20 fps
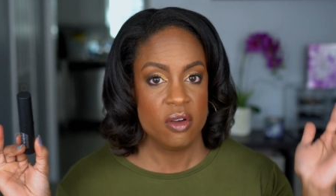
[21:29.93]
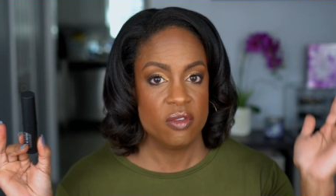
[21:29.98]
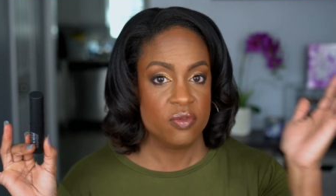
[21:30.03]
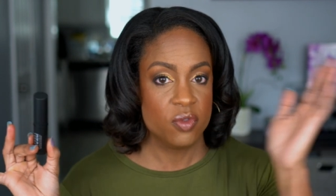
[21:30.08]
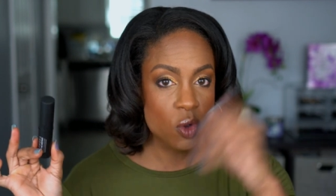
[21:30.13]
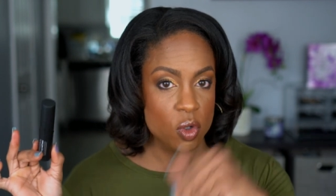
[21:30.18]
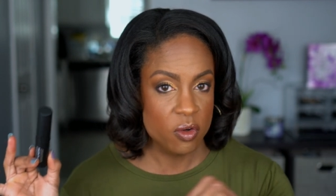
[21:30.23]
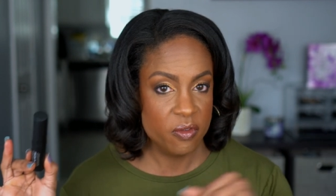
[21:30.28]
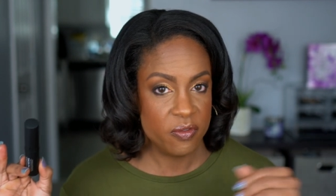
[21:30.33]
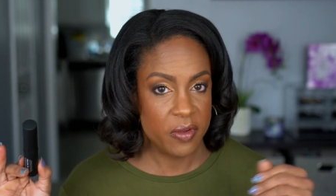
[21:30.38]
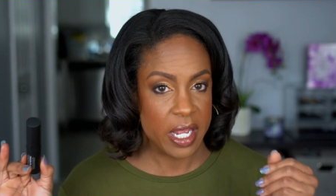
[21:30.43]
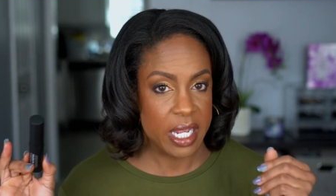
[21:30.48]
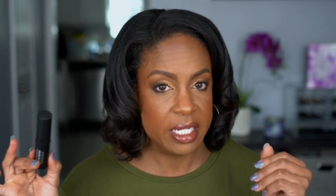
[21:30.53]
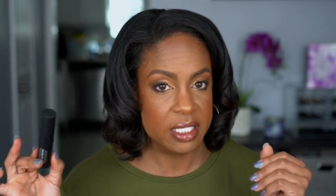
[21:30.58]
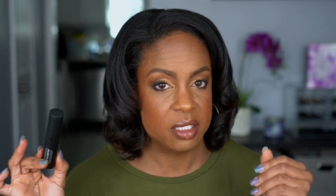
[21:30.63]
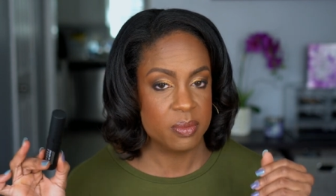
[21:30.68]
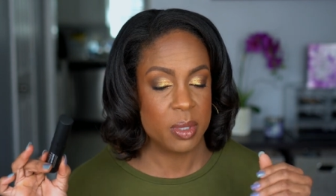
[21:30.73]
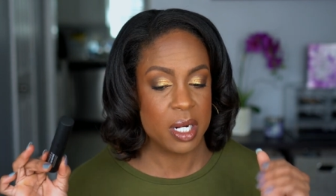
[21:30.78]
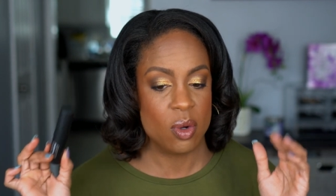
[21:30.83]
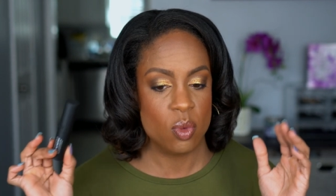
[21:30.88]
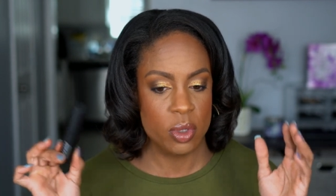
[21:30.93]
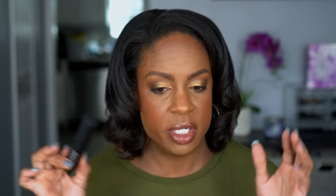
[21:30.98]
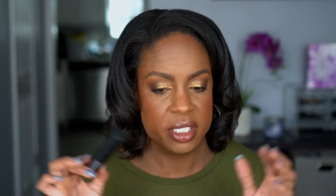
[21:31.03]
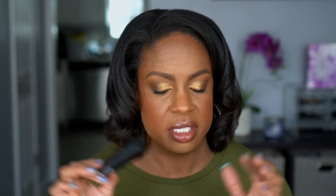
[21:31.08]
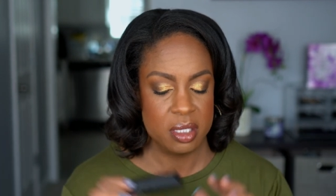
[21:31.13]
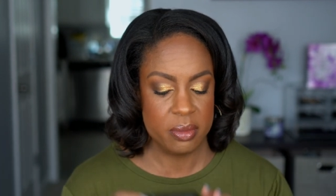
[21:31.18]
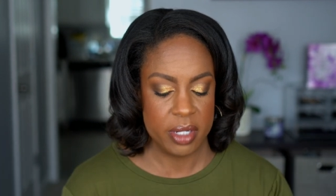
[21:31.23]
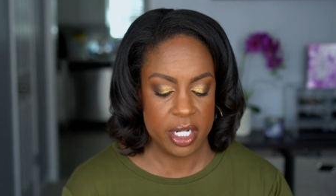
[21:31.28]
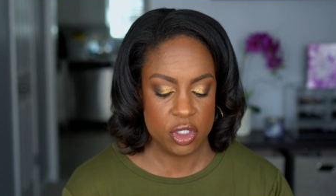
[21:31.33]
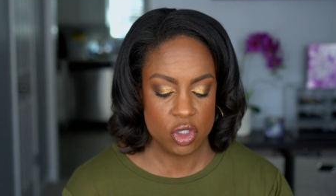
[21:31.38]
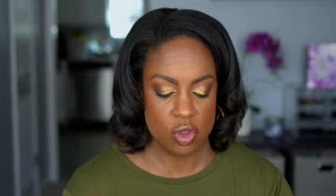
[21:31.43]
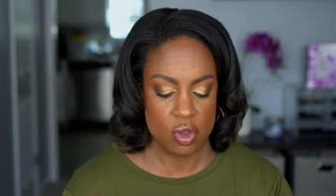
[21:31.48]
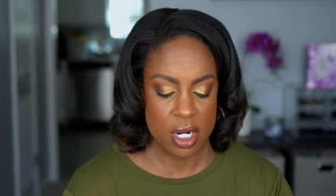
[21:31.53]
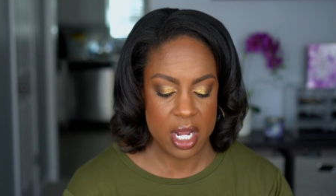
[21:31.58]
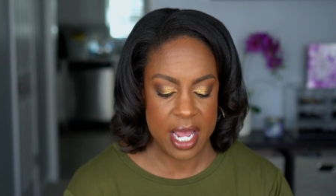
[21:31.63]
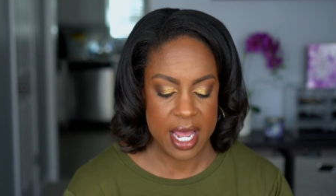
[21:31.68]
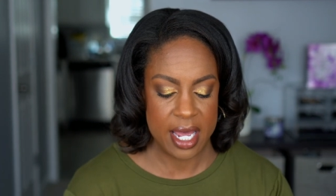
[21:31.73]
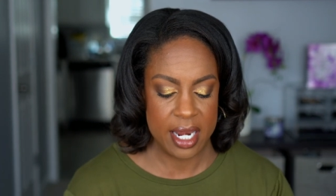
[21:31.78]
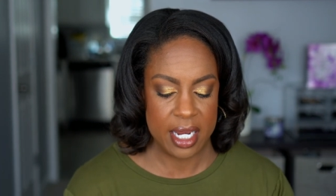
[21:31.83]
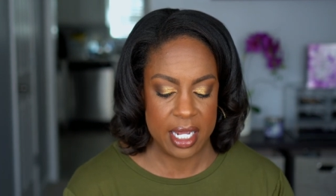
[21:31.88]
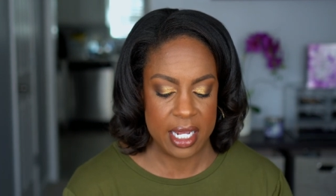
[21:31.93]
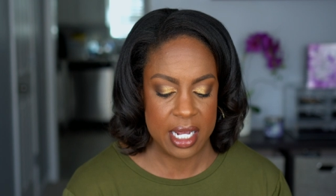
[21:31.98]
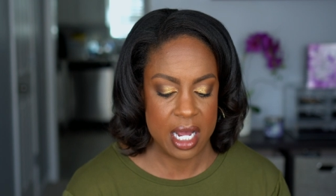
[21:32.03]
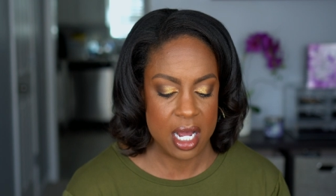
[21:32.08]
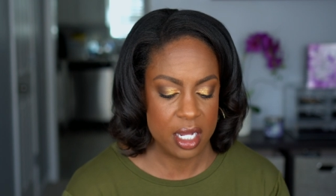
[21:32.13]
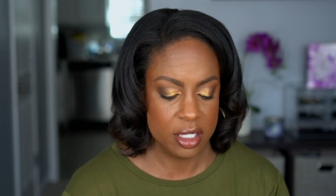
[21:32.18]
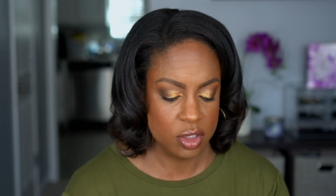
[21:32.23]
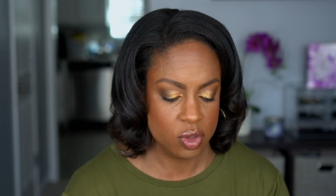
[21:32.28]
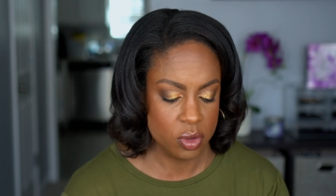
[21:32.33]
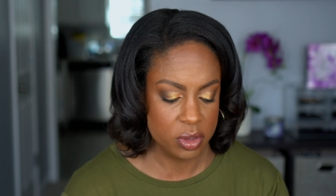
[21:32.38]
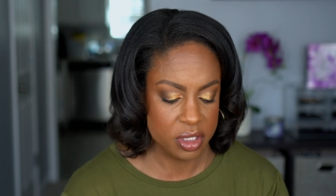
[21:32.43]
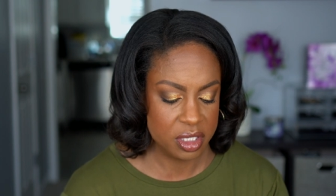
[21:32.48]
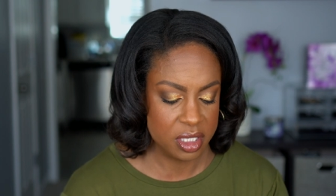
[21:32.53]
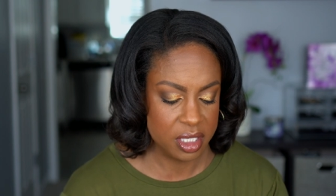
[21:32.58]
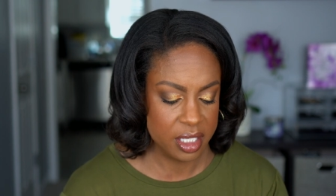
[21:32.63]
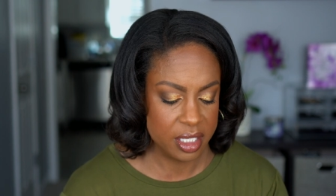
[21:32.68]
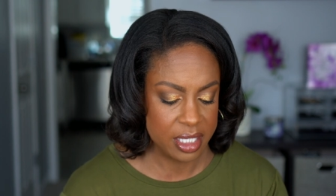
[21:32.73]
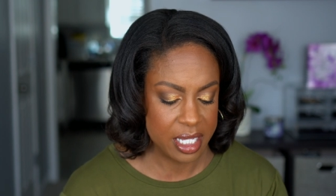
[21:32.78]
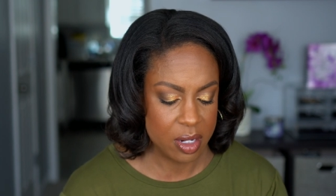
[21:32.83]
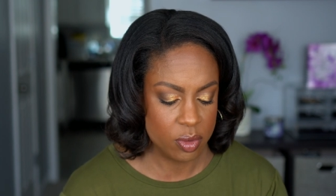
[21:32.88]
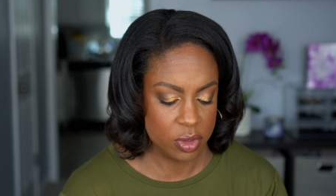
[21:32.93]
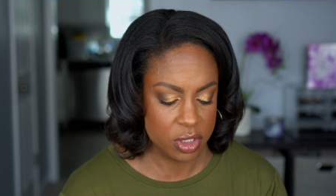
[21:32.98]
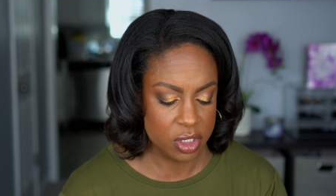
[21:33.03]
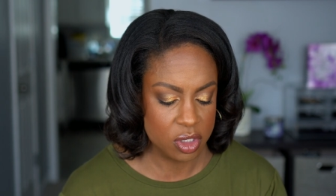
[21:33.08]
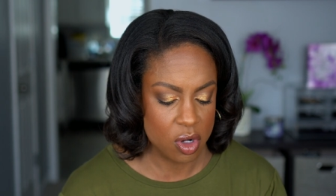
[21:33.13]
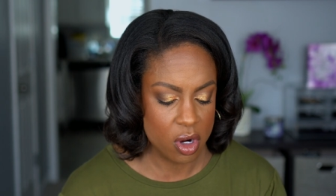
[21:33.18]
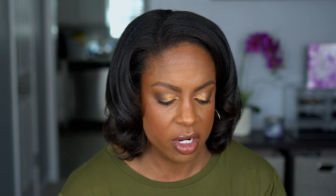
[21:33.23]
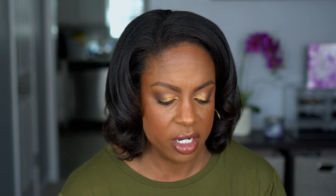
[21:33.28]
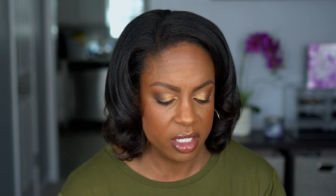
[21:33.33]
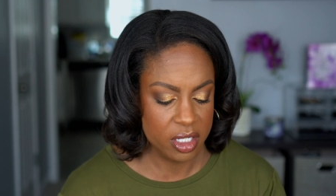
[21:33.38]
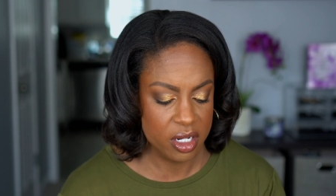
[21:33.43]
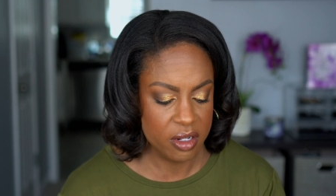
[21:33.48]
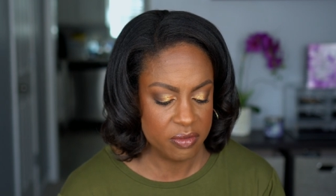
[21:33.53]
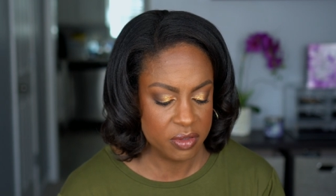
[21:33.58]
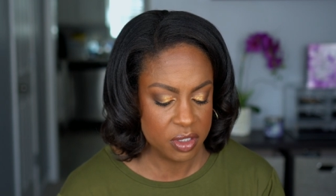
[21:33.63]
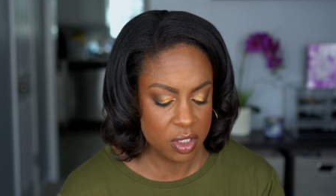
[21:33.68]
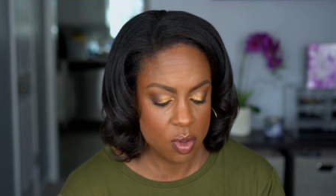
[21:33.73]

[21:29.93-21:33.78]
full face, but I wanted to make sure I had a contour stick that was dark enough.